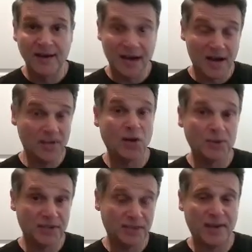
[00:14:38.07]
I'm going to help
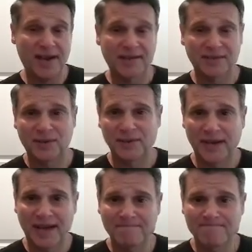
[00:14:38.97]
you get past all
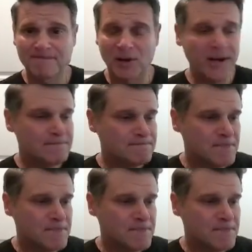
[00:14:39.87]
that. All right?